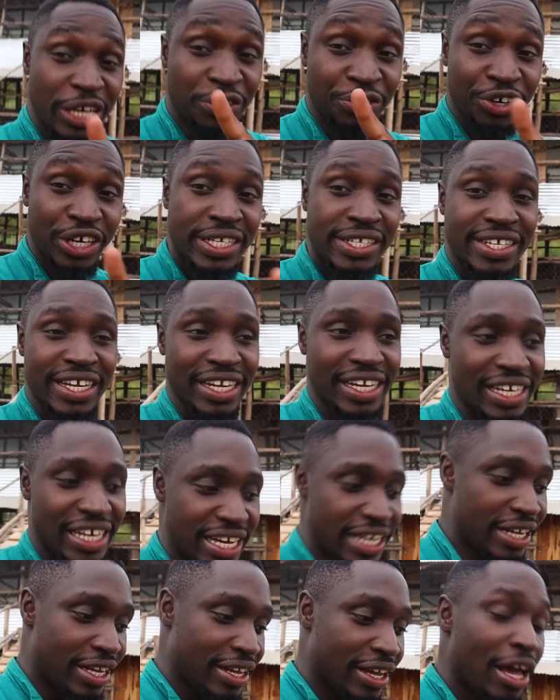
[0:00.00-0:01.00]

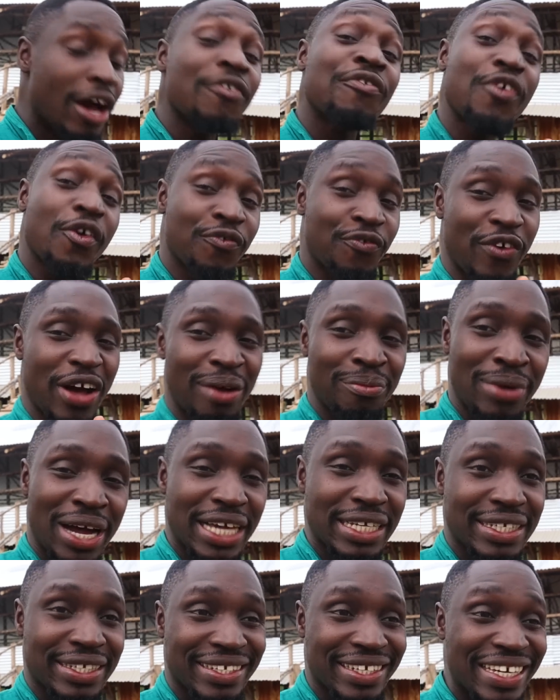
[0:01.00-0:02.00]
Interestingly, for
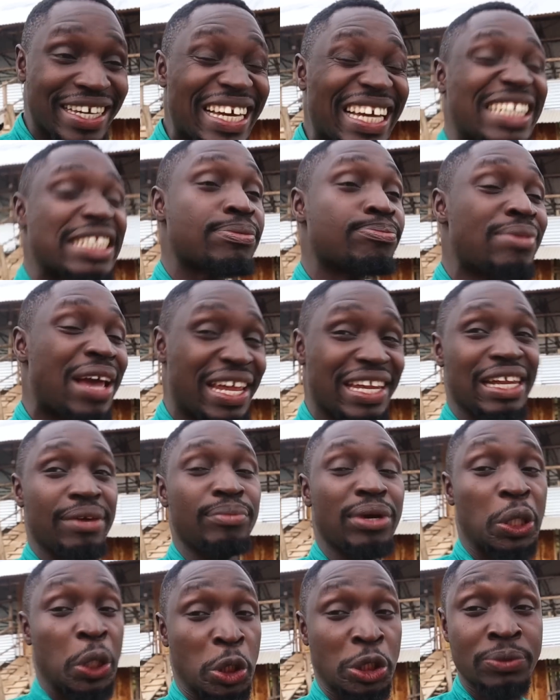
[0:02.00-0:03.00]
farmers, it's mainly
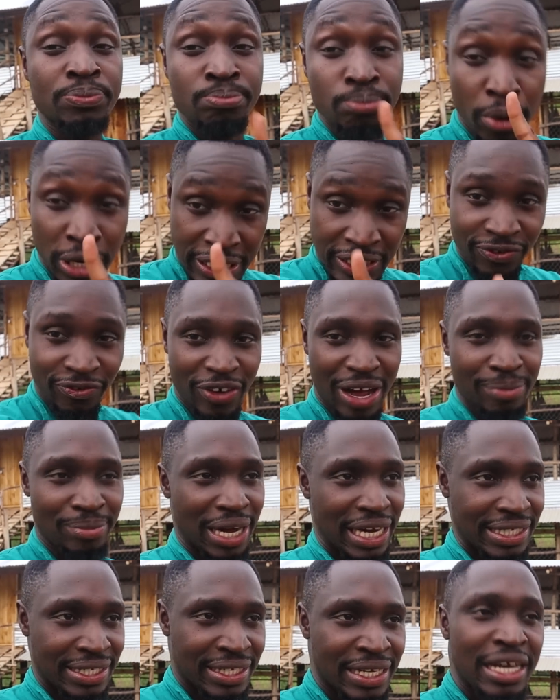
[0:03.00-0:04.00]
because most
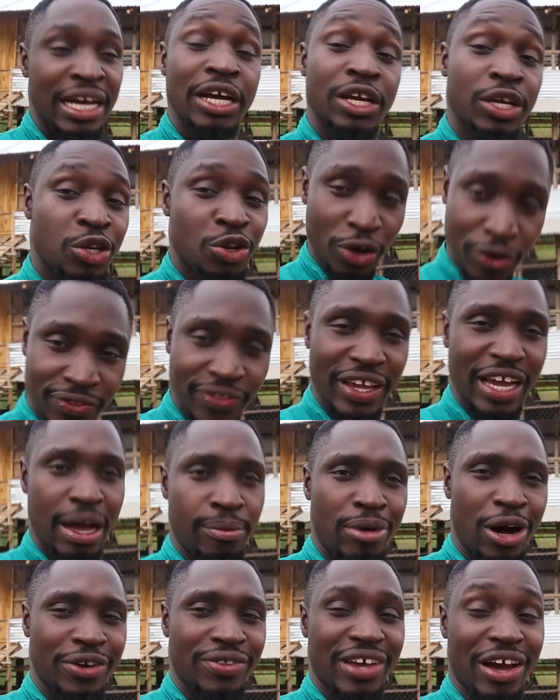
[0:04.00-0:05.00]
farmers don't think
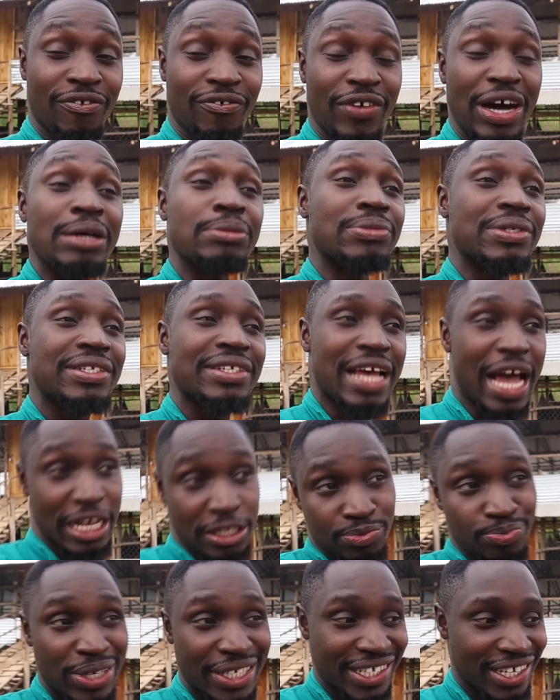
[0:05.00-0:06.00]
about their farms
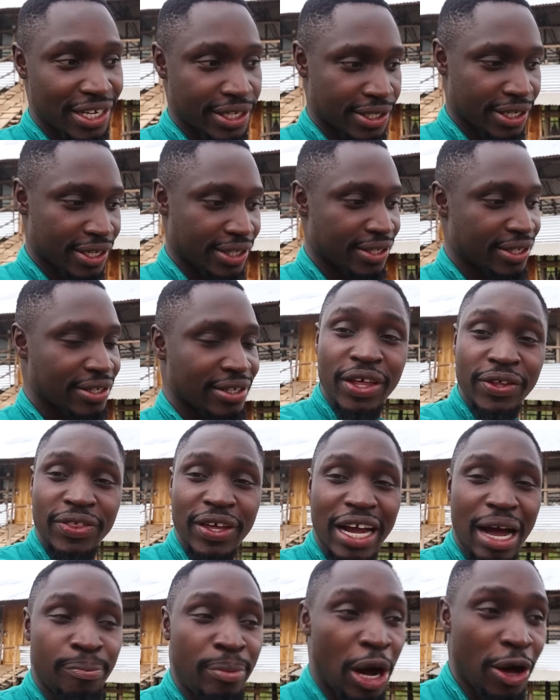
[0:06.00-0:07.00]
as businesses. They
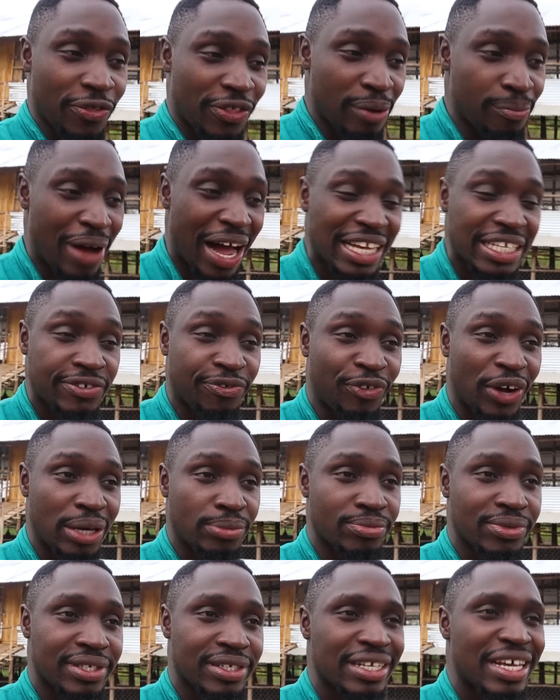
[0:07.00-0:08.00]
think about them as
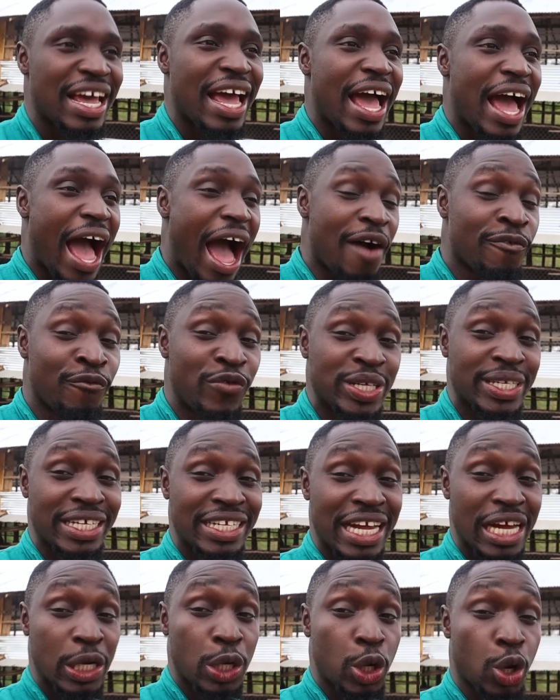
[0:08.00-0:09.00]
farms. I've
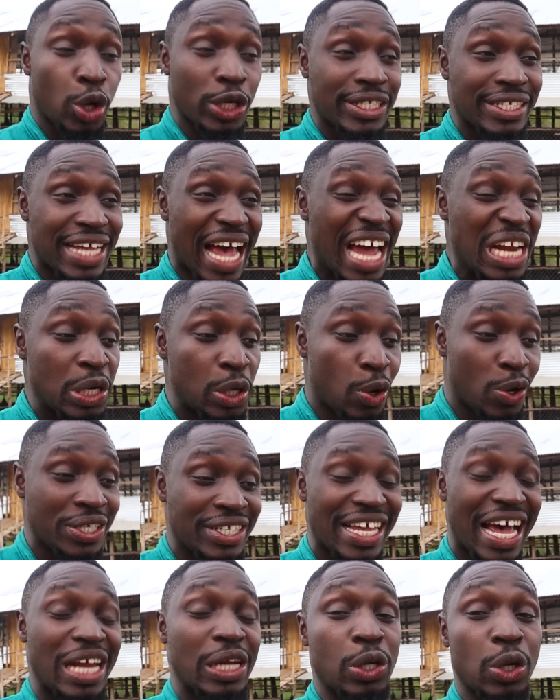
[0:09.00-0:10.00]
visited loads and
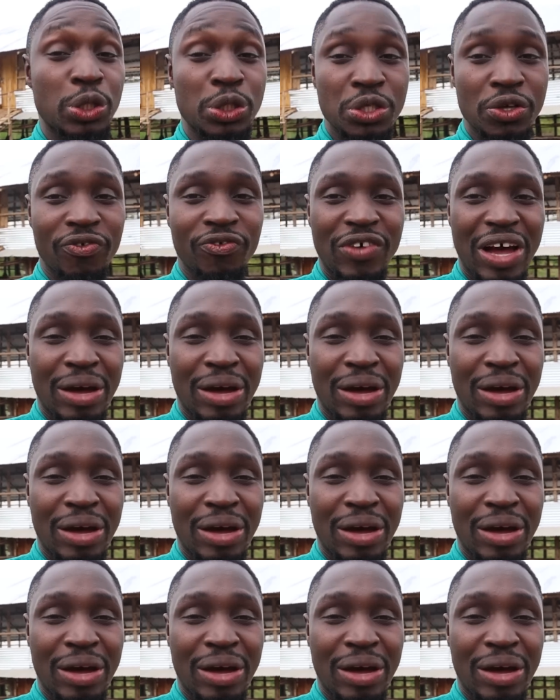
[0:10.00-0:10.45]
loads and loads of